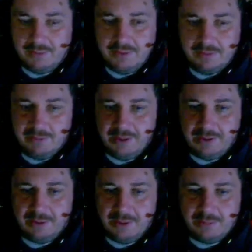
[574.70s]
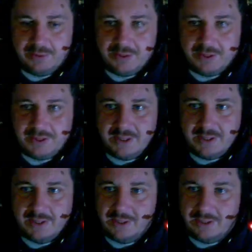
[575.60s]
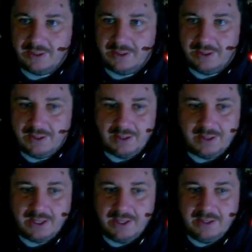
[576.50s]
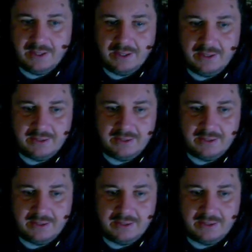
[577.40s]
really chrono boost that either.